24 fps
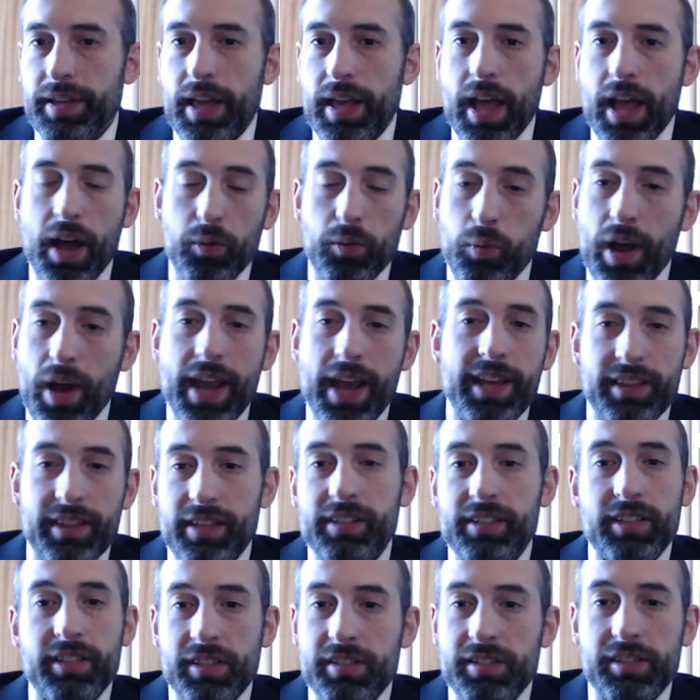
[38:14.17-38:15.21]
a way that
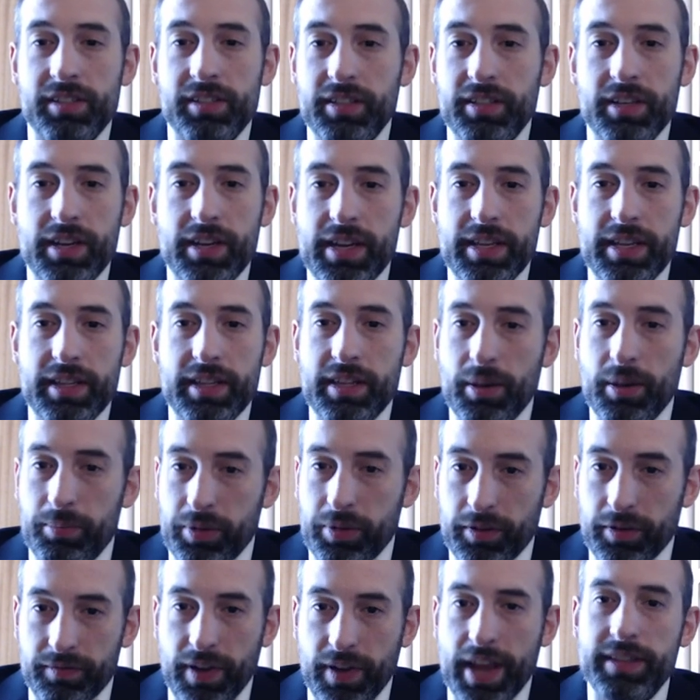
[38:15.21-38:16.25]
just that
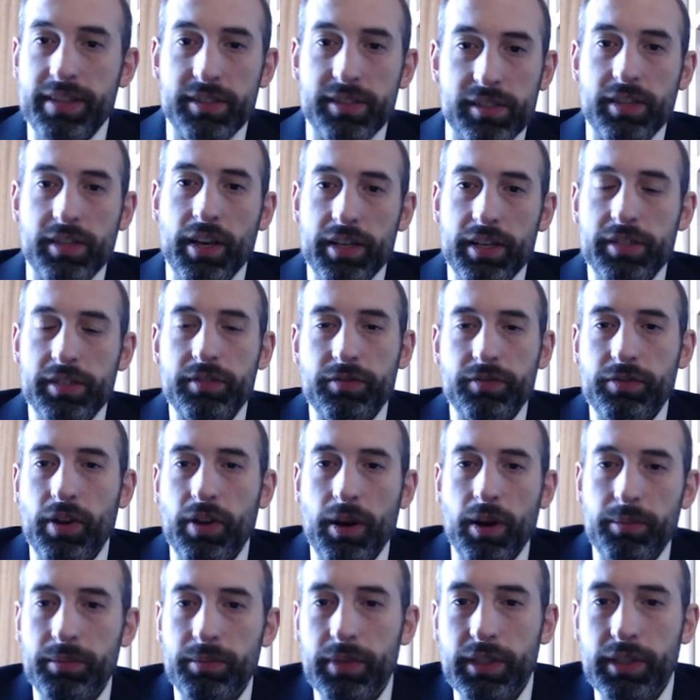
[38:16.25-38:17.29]
prevents us
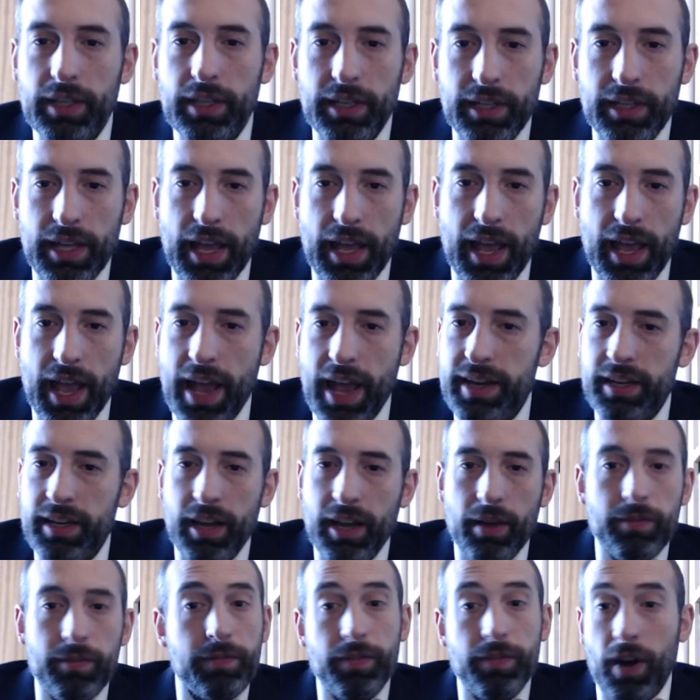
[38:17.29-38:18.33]
from ending
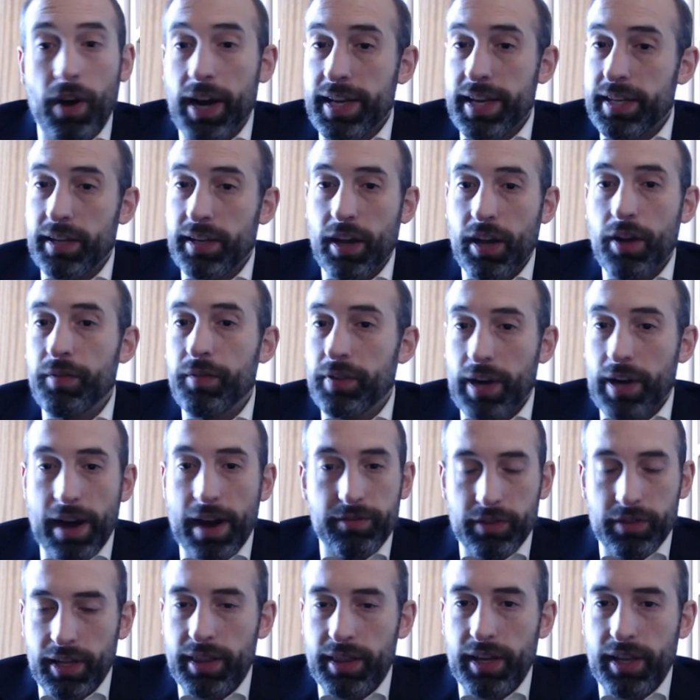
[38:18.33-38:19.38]
up fighting over
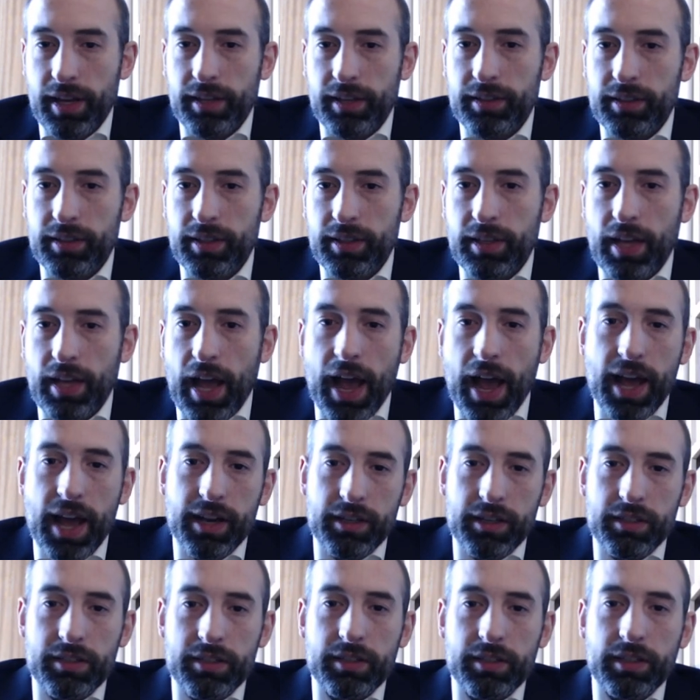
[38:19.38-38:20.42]
everything
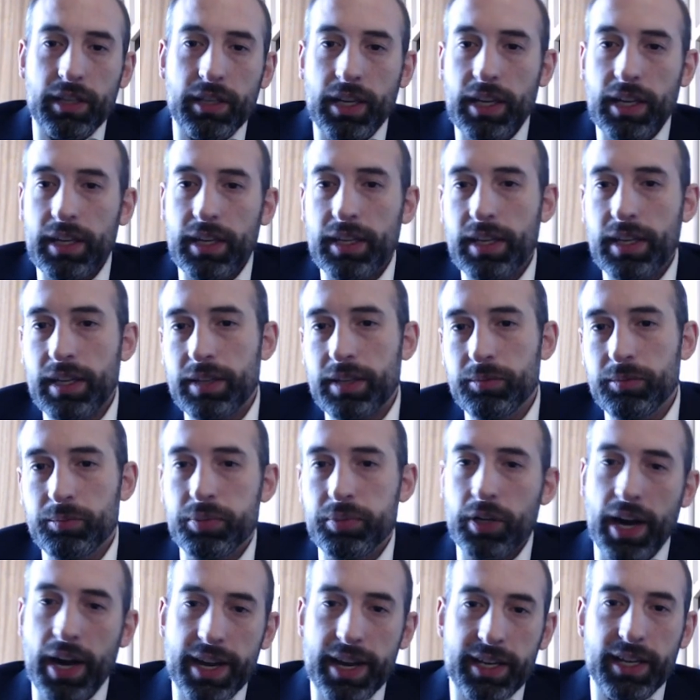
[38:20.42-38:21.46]
and
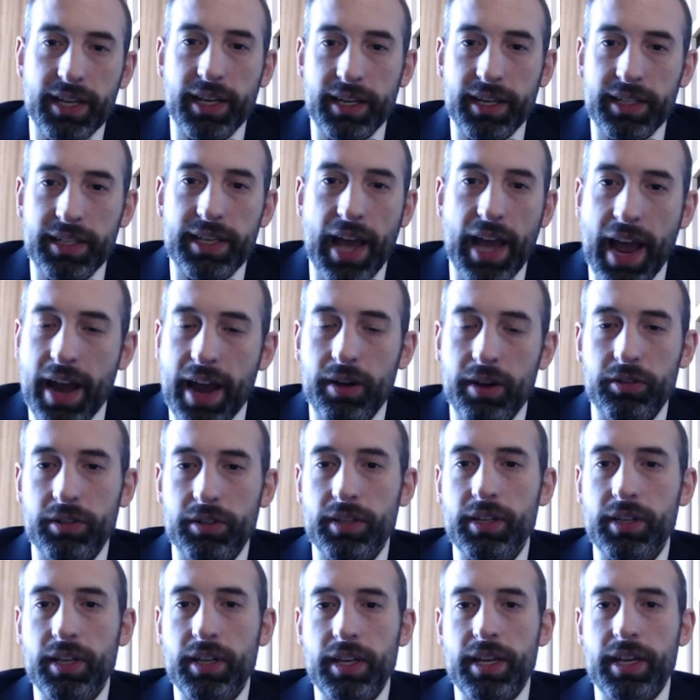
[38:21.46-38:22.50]
breaking down
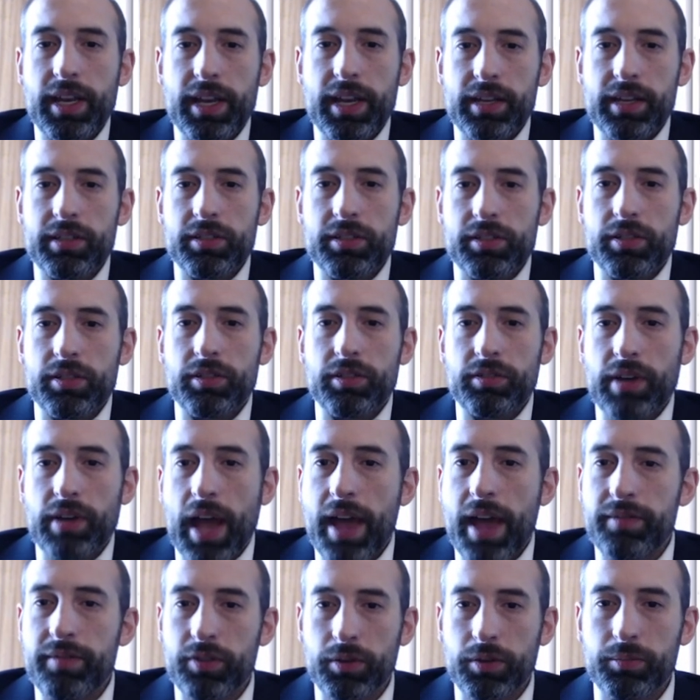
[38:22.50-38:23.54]
into
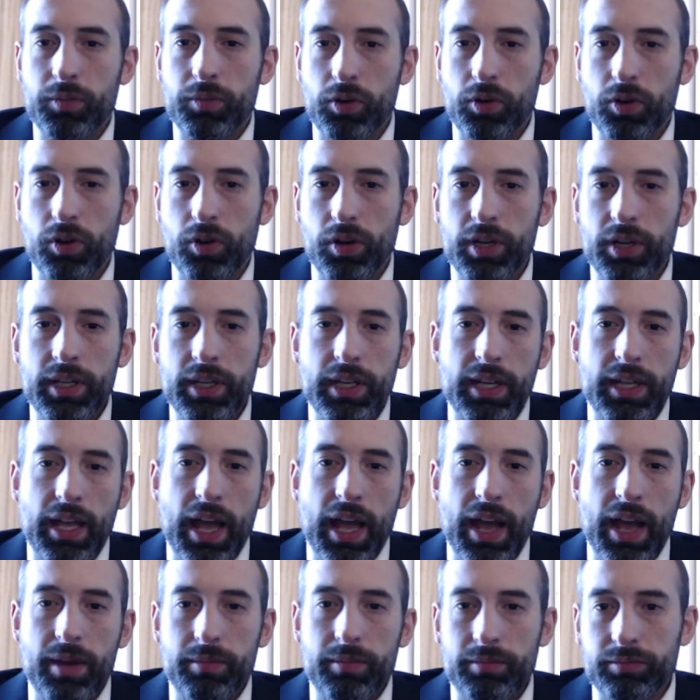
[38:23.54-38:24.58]
ever more
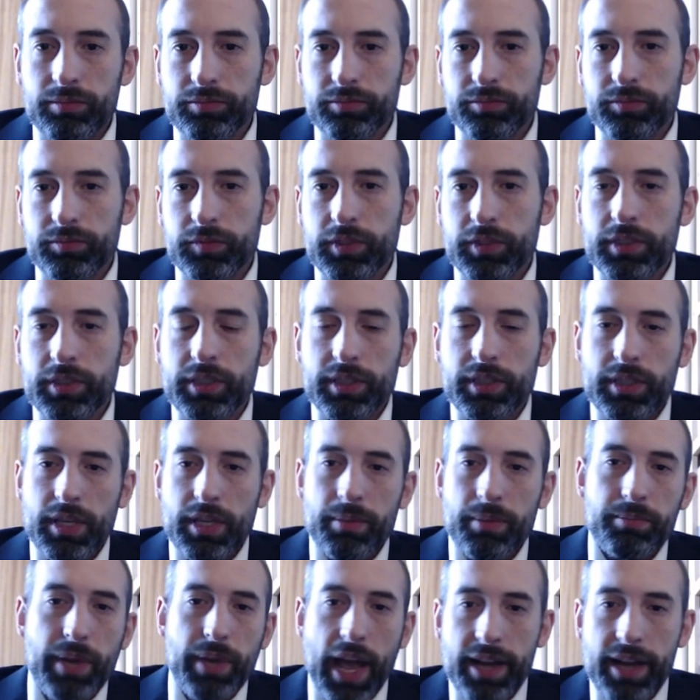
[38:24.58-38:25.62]
um,
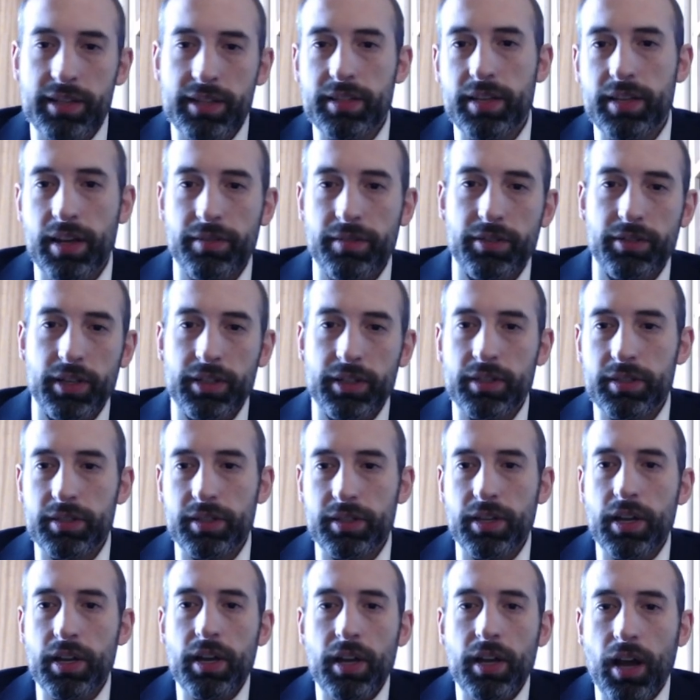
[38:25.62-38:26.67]
competitive and
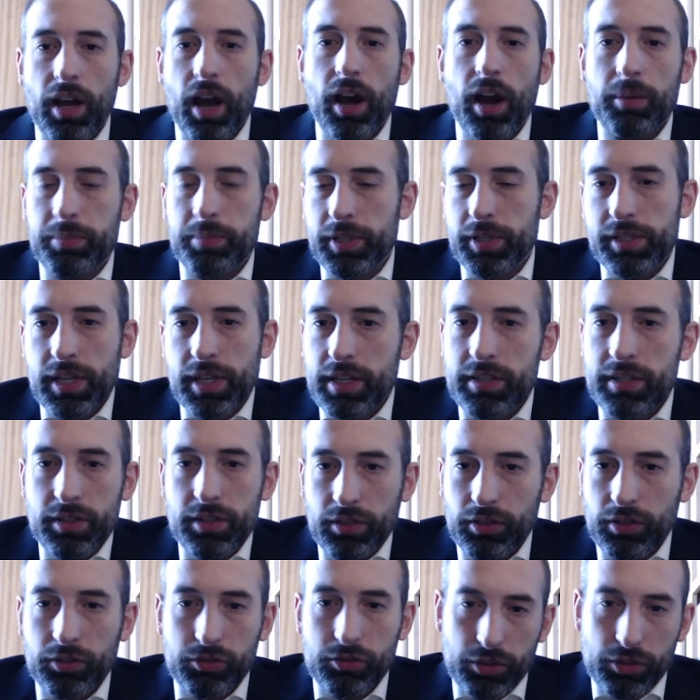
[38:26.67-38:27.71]

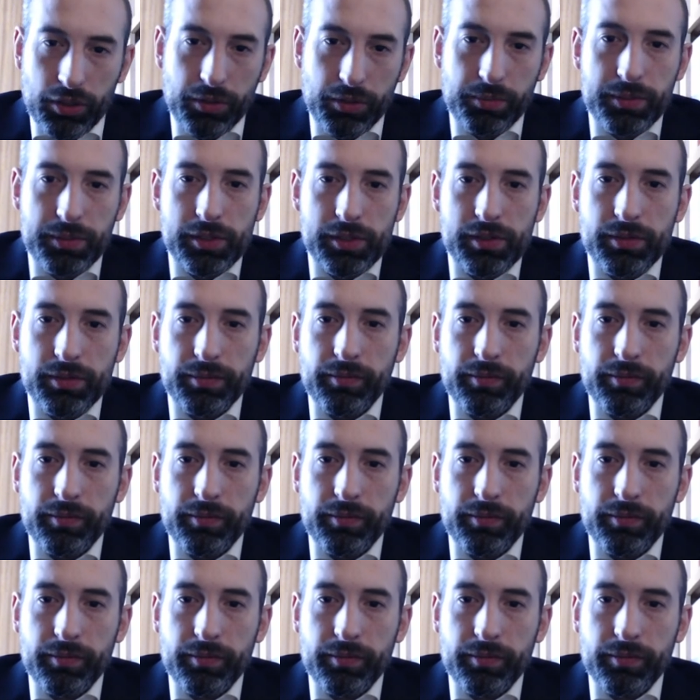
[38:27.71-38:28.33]
oppositional groups.